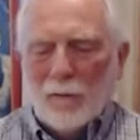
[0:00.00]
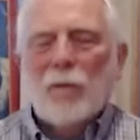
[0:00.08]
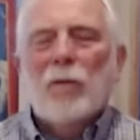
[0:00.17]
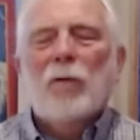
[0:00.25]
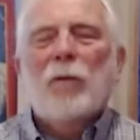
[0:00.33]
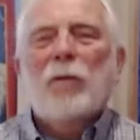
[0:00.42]

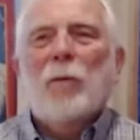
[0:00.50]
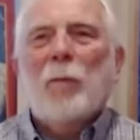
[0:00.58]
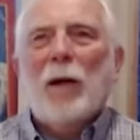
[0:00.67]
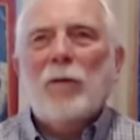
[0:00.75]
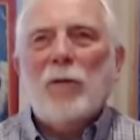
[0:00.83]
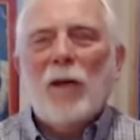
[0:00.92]
So it's
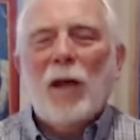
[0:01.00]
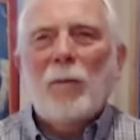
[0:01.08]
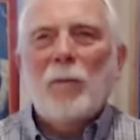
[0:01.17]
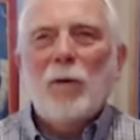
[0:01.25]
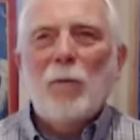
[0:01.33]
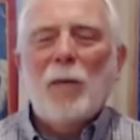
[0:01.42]
about
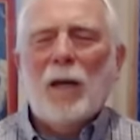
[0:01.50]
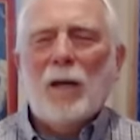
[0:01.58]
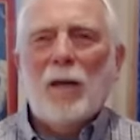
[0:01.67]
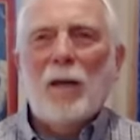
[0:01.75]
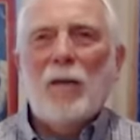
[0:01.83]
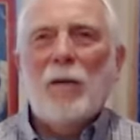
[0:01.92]
time,
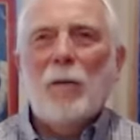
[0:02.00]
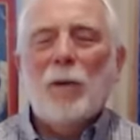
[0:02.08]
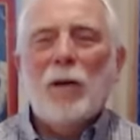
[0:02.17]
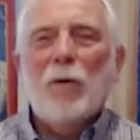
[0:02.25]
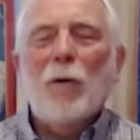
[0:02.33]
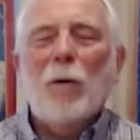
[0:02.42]
humanity, that
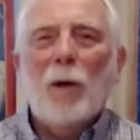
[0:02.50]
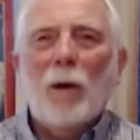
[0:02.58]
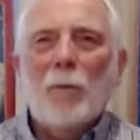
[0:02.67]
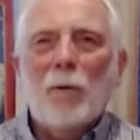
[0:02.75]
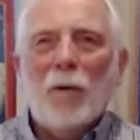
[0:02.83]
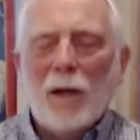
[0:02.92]
we grow
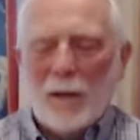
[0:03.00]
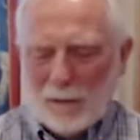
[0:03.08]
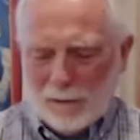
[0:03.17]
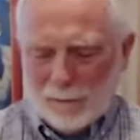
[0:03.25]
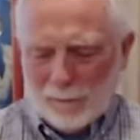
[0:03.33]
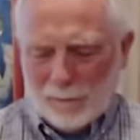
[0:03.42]
up, right?
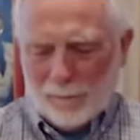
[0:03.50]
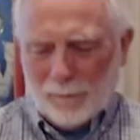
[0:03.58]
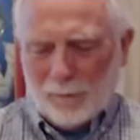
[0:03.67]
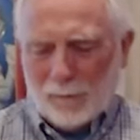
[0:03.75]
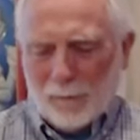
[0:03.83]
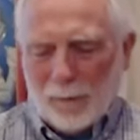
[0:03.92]

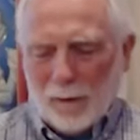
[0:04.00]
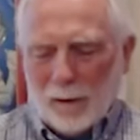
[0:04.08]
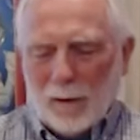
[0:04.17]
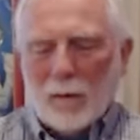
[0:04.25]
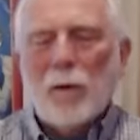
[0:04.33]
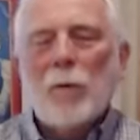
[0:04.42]

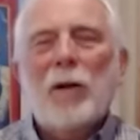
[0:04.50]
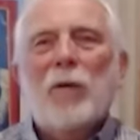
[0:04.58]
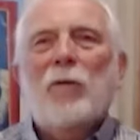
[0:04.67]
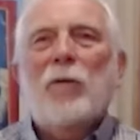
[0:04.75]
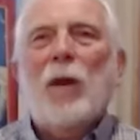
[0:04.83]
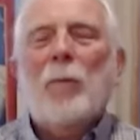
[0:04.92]
That we
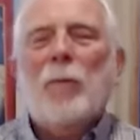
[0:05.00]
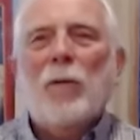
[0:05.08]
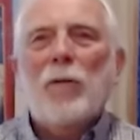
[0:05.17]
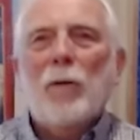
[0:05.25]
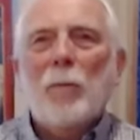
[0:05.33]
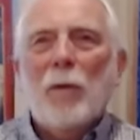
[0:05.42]
accept
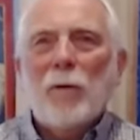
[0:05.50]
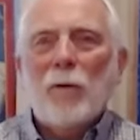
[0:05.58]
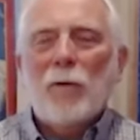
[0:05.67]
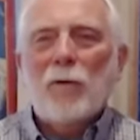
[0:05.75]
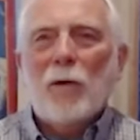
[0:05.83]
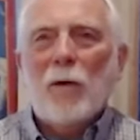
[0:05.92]
that the mother
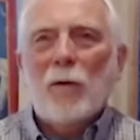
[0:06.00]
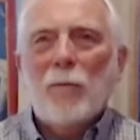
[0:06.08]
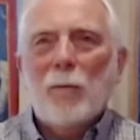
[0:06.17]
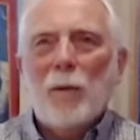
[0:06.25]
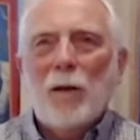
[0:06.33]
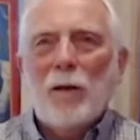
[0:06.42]
has always
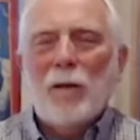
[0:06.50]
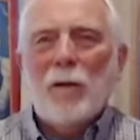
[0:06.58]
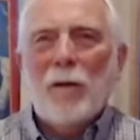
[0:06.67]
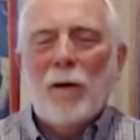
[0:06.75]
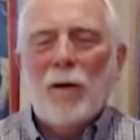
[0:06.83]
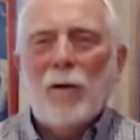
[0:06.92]
been
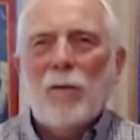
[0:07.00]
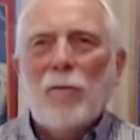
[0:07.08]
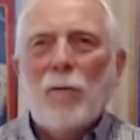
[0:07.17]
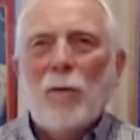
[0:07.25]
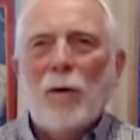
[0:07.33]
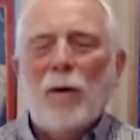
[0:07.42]
there
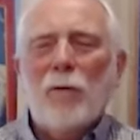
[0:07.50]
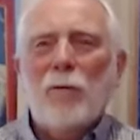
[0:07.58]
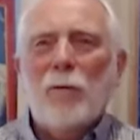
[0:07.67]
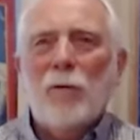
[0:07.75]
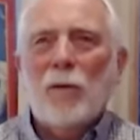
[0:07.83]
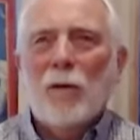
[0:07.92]
for
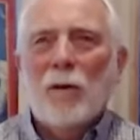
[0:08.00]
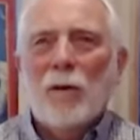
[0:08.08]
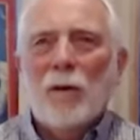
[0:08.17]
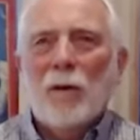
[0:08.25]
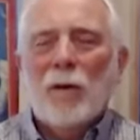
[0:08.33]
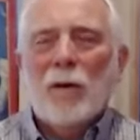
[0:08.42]
us.
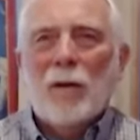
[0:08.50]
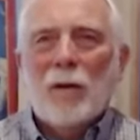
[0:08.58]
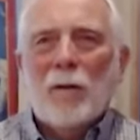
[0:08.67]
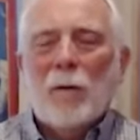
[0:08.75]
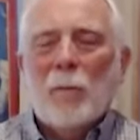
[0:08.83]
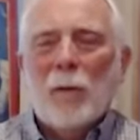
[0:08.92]

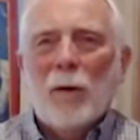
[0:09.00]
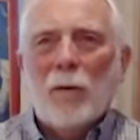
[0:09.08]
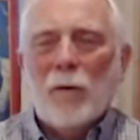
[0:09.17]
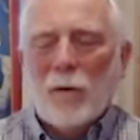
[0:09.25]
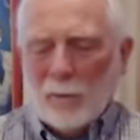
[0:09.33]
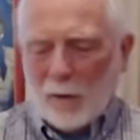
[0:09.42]
The
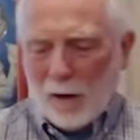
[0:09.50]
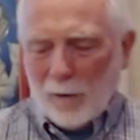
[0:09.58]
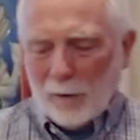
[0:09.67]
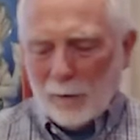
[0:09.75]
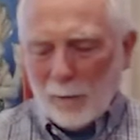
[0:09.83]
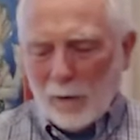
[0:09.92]
mother has
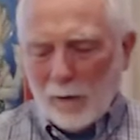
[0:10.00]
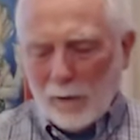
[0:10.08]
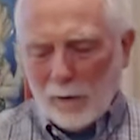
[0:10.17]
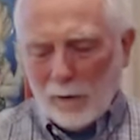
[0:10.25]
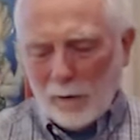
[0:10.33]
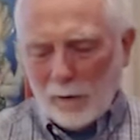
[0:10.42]
always been
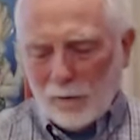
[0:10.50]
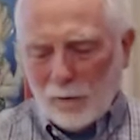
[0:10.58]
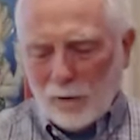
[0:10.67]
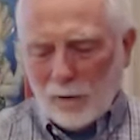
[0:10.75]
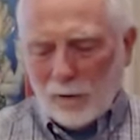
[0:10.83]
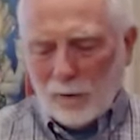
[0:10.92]
there to
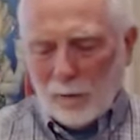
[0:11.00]
nurture us.